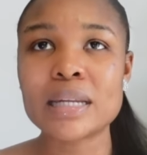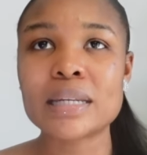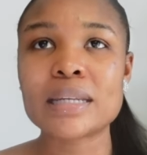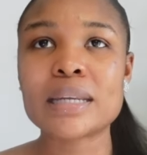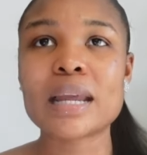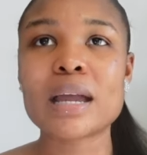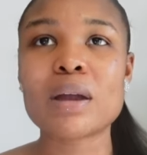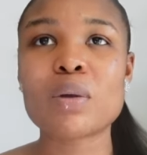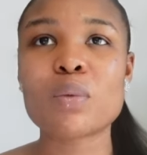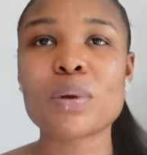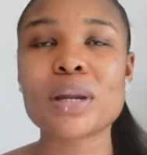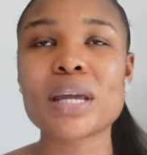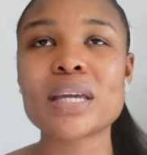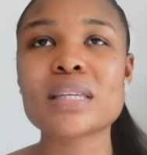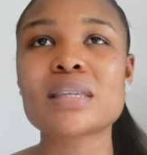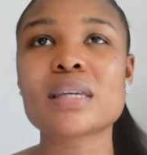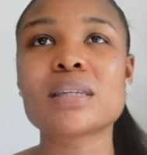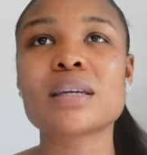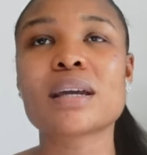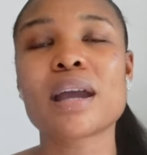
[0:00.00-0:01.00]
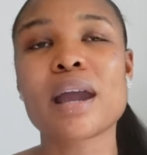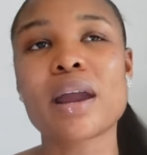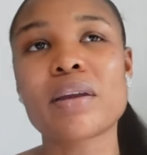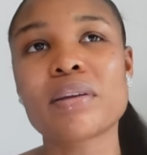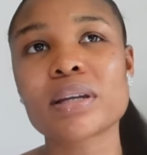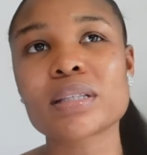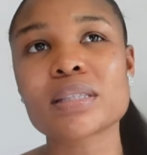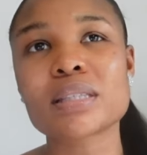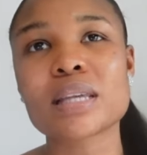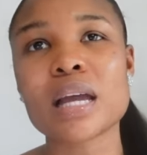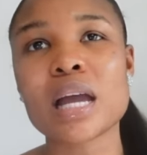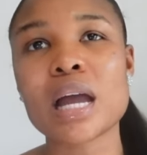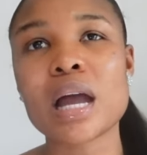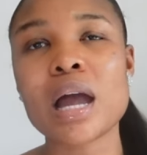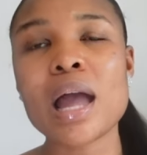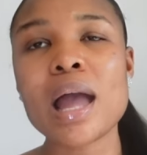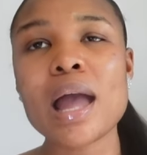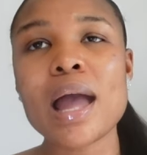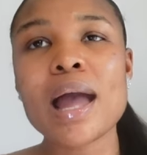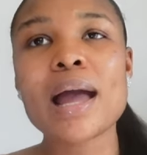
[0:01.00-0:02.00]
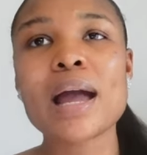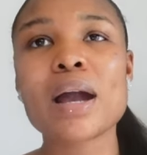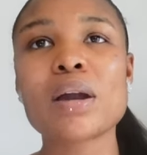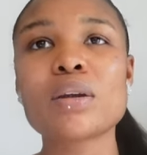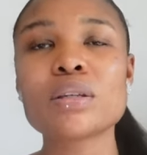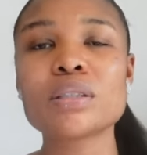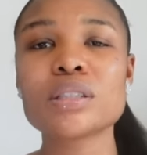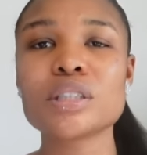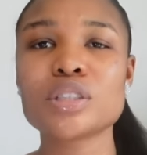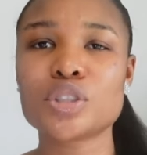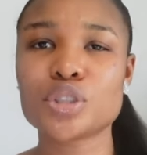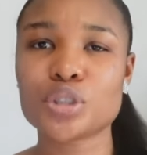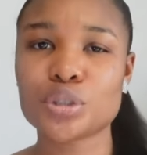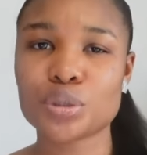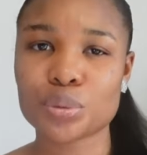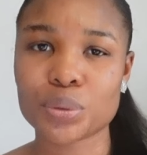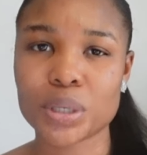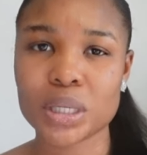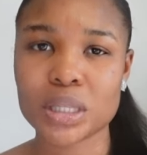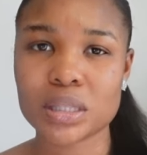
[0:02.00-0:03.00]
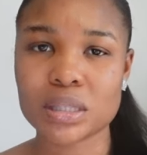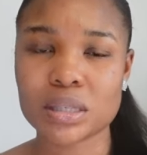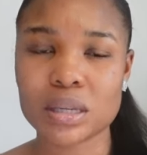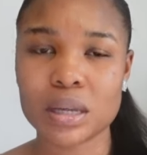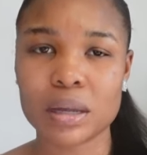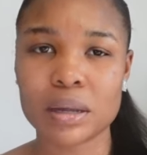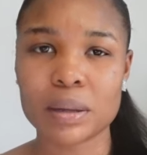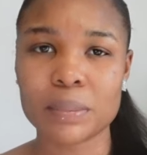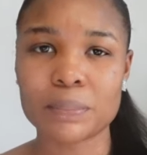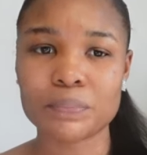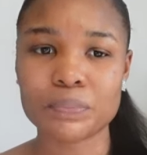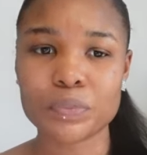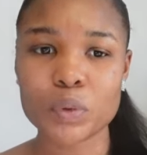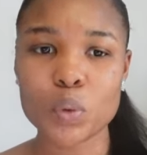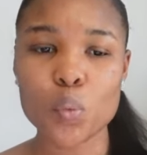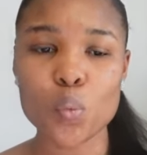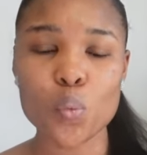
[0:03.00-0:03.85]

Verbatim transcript: Now, when I say the character, how does he treat um,